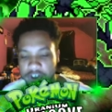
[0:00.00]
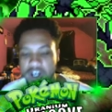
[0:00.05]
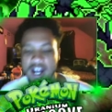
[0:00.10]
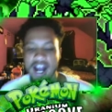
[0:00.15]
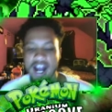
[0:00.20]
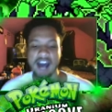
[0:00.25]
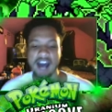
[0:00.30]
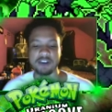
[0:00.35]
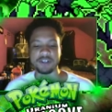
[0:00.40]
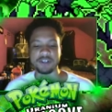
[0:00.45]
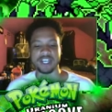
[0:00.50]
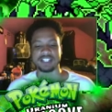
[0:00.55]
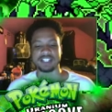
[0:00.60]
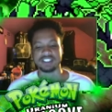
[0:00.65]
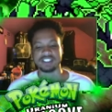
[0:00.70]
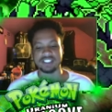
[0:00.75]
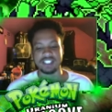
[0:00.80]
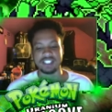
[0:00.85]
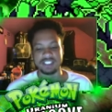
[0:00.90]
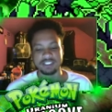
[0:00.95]
I'll catch
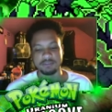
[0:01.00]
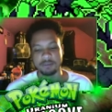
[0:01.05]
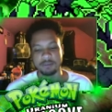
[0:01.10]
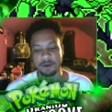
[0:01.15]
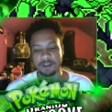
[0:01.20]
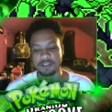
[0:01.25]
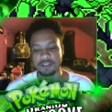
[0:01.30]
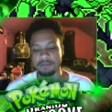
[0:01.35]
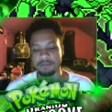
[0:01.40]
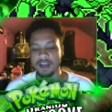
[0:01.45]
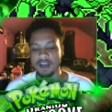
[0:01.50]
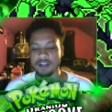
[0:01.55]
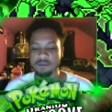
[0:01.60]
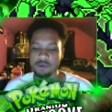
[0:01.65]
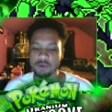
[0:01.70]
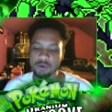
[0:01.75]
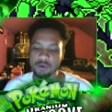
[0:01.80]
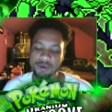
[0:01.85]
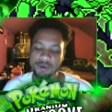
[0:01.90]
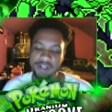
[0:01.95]
tons of Pokemon.
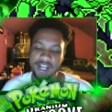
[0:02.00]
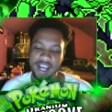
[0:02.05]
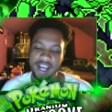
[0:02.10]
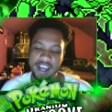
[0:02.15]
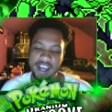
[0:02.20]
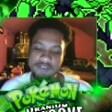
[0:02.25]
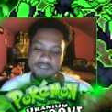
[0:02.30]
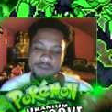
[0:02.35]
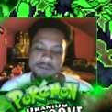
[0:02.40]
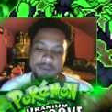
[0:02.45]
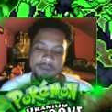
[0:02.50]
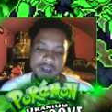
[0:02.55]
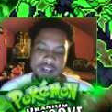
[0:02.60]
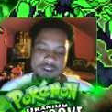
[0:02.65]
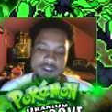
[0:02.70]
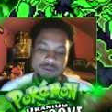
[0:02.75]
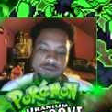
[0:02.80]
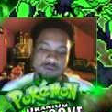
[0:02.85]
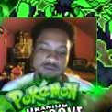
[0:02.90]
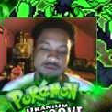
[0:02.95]
We'll win everybody.
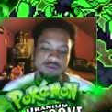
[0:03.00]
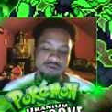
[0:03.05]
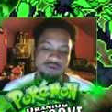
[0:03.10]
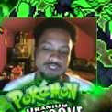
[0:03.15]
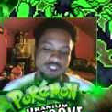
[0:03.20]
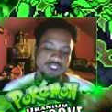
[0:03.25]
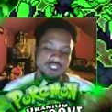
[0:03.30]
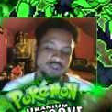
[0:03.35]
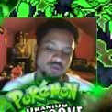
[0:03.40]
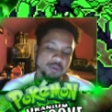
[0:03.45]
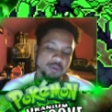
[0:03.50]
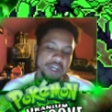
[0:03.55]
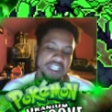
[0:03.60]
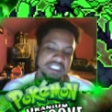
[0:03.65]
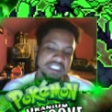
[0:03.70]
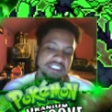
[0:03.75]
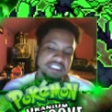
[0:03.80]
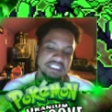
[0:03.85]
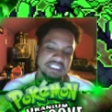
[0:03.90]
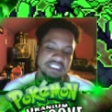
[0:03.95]
You just wait
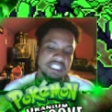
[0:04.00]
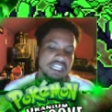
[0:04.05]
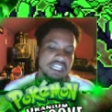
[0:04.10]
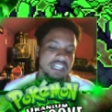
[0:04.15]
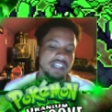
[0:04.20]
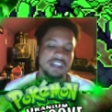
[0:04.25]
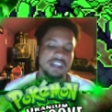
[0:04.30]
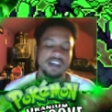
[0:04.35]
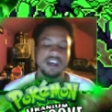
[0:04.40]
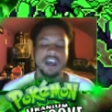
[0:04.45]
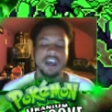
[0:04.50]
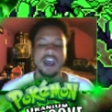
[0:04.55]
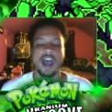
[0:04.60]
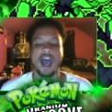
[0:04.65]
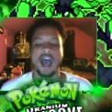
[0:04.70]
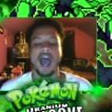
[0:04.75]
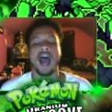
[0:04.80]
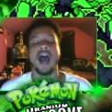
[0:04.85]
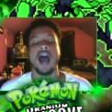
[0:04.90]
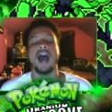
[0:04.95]
and see.
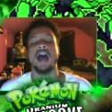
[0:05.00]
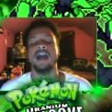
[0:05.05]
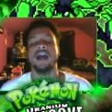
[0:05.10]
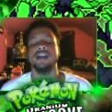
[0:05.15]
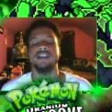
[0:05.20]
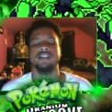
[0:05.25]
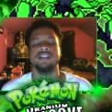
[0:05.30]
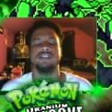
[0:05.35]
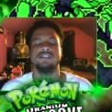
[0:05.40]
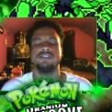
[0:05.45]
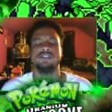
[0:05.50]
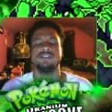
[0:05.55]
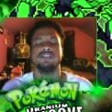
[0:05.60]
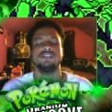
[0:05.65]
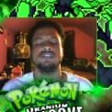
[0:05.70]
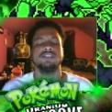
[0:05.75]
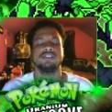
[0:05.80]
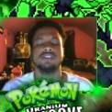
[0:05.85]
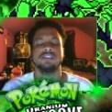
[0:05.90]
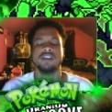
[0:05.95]

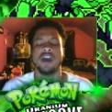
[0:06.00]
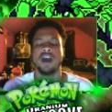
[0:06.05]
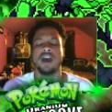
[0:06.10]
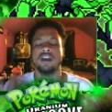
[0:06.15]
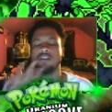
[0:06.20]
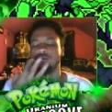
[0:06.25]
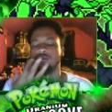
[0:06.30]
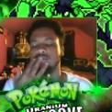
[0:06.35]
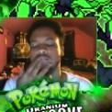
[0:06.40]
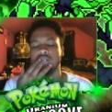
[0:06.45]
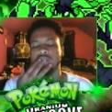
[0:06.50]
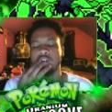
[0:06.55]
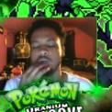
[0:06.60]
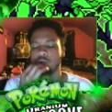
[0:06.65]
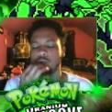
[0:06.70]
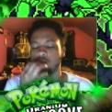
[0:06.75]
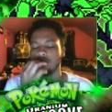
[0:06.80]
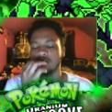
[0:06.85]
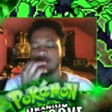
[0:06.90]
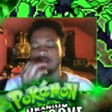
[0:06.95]
I... I don't know
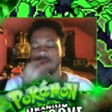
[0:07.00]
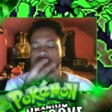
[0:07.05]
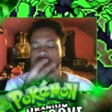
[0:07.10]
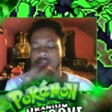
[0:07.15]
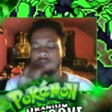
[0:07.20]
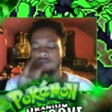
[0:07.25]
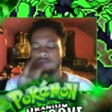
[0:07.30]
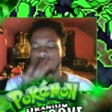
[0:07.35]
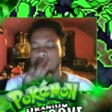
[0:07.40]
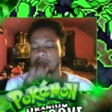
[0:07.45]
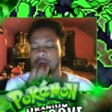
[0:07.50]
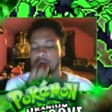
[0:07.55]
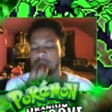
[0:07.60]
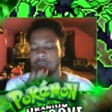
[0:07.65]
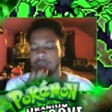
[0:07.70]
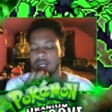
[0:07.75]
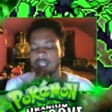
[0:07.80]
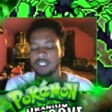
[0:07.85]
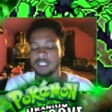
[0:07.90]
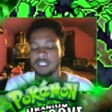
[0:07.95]
what the fuck
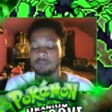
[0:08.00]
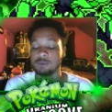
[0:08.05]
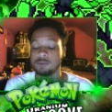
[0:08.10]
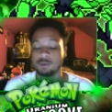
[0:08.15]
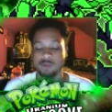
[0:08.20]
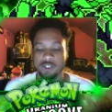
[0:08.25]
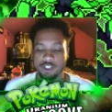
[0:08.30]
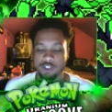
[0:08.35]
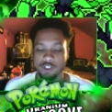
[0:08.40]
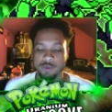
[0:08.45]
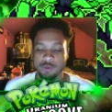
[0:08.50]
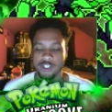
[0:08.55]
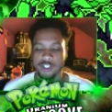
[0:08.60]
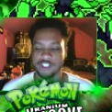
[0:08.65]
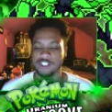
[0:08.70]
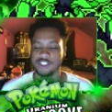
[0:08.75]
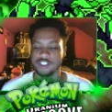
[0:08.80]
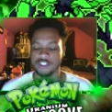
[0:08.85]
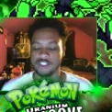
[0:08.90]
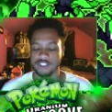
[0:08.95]
my lips were doing
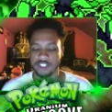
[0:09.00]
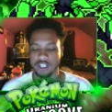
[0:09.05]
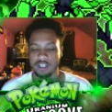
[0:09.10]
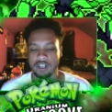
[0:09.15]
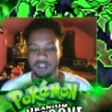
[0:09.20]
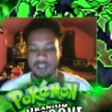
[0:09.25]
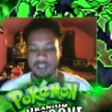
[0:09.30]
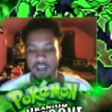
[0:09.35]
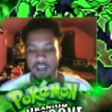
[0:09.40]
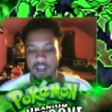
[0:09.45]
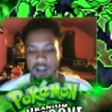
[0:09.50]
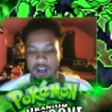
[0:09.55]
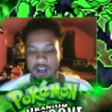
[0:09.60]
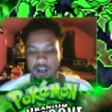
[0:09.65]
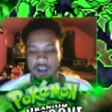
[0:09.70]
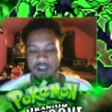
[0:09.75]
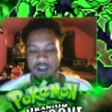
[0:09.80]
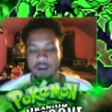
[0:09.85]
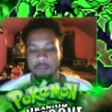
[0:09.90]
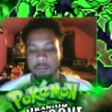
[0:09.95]
just
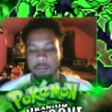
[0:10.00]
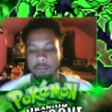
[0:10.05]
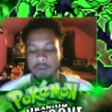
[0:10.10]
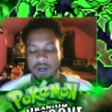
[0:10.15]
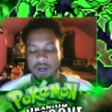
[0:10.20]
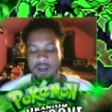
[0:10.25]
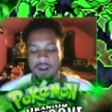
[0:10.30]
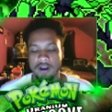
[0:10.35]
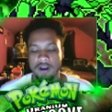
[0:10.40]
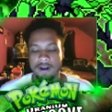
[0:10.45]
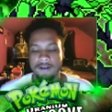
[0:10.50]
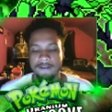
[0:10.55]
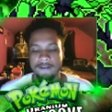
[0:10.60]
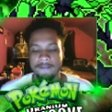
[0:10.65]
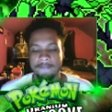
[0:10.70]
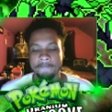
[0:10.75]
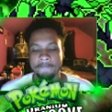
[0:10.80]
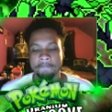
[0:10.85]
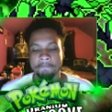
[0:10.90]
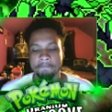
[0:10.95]
then. But,
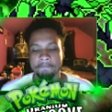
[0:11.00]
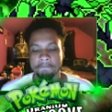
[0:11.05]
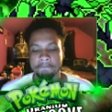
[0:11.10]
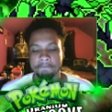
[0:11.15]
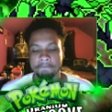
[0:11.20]
um...